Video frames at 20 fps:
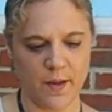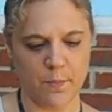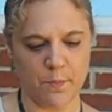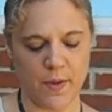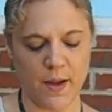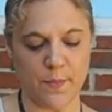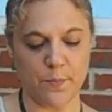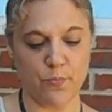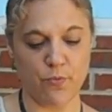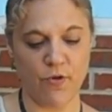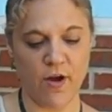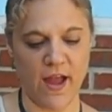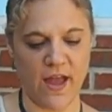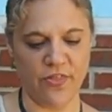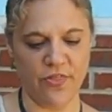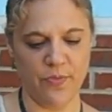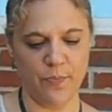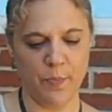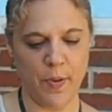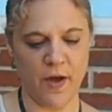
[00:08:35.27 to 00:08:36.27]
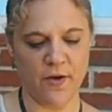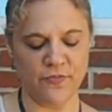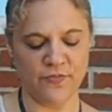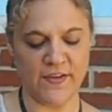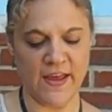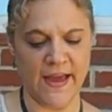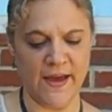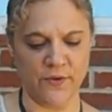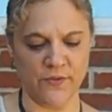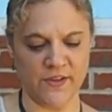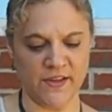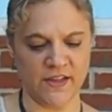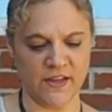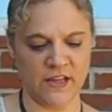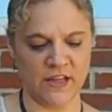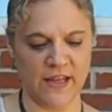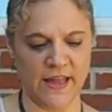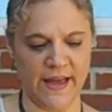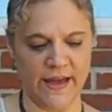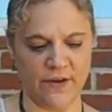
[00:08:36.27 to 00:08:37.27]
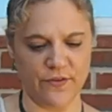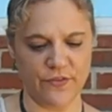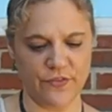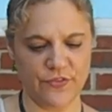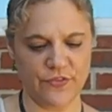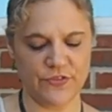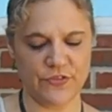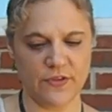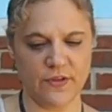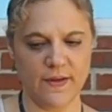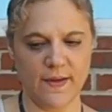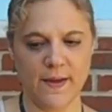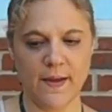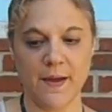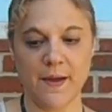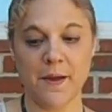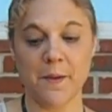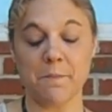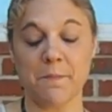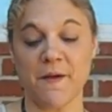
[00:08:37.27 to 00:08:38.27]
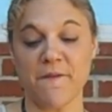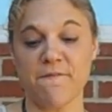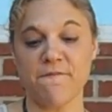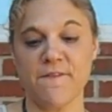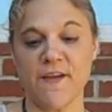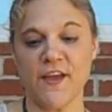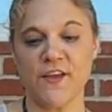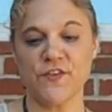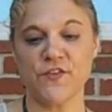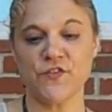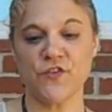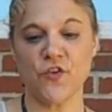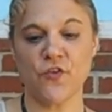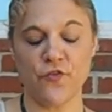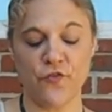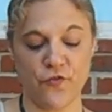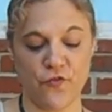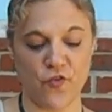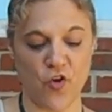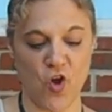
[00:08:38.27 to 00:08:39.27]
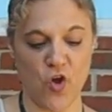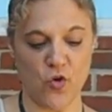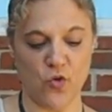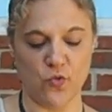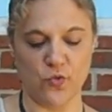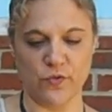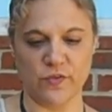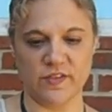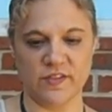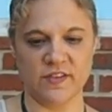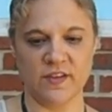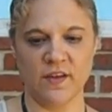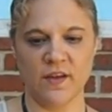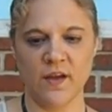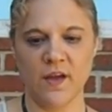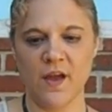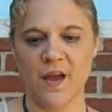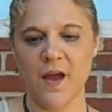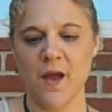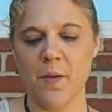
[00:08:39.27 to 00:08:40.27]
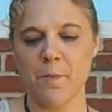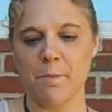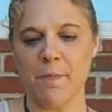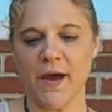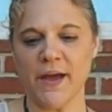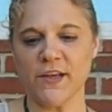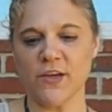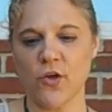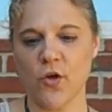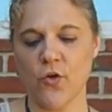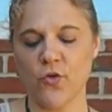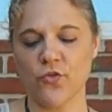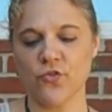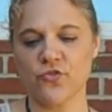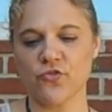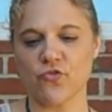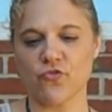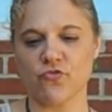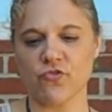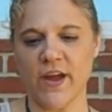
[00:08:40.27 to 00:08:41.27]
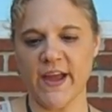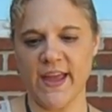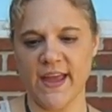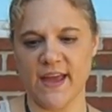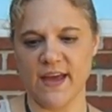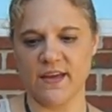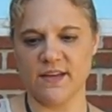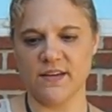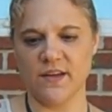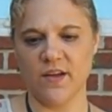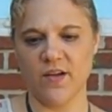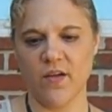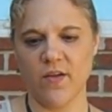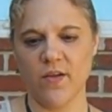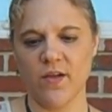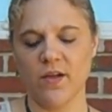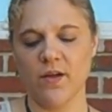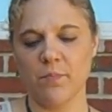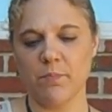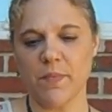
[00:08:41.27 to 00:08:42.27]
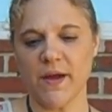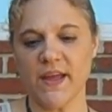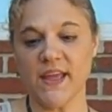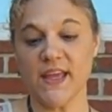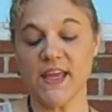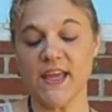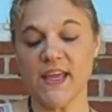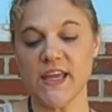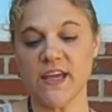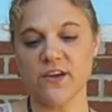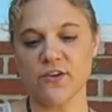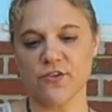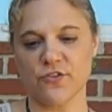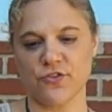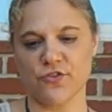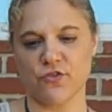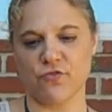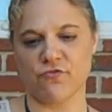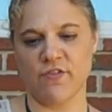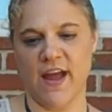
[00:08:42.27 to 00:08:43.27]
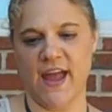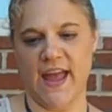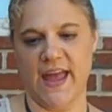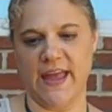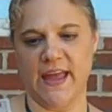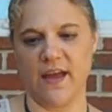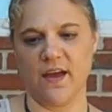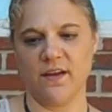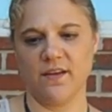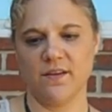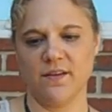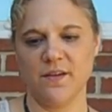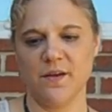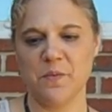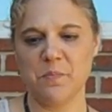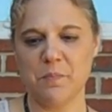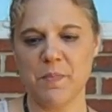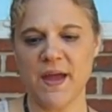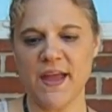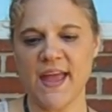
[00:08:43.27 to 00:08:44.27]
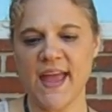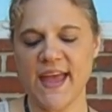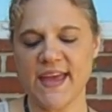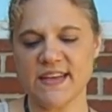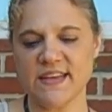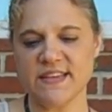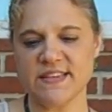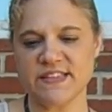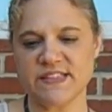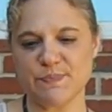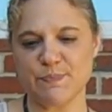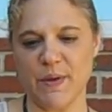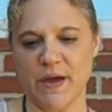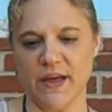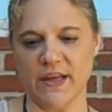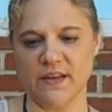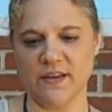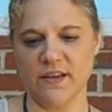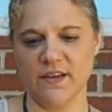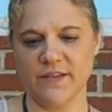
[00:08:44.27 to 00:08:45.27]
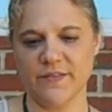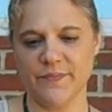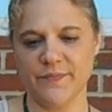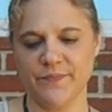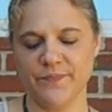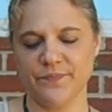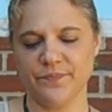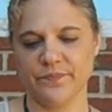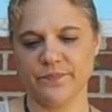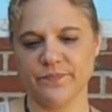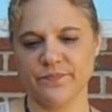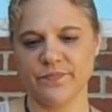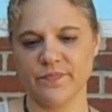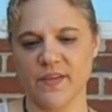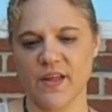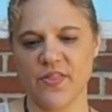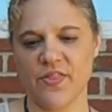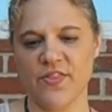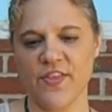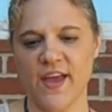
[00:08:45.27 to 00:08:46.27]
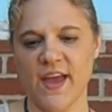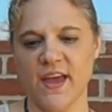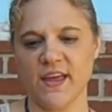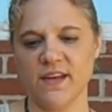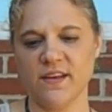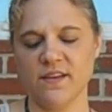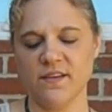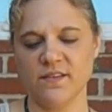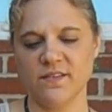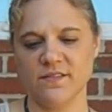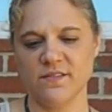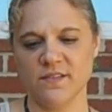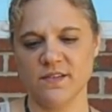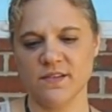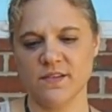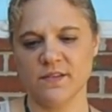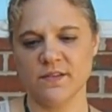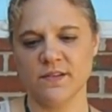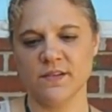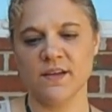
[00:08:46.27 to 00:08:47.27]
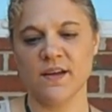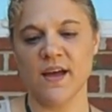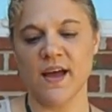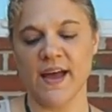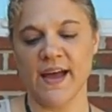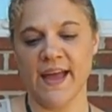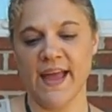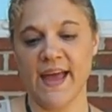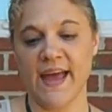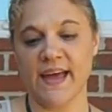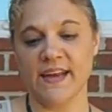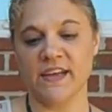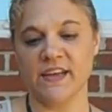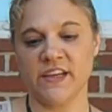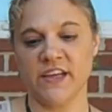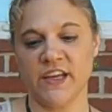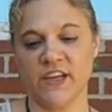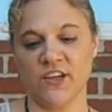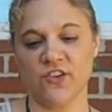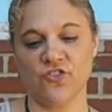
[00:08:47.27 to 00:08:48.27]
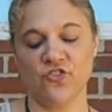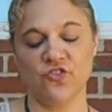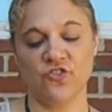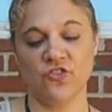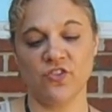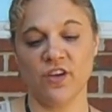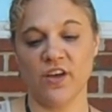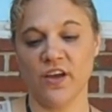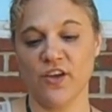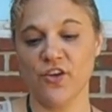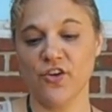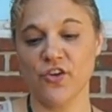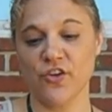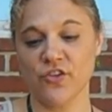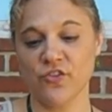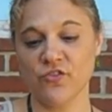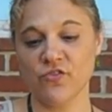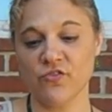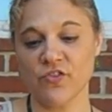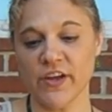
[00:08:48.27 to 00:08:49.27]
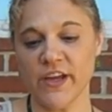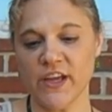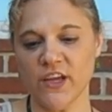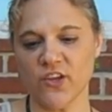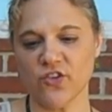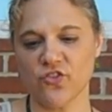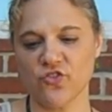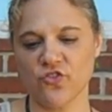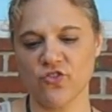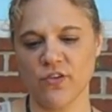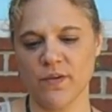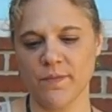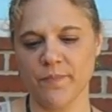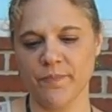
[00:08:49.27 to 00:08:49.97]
My breath puffed out in clouds. My face froze. My nose ran. My ears rang. My head spun. Then I had an itch I couldn't reach.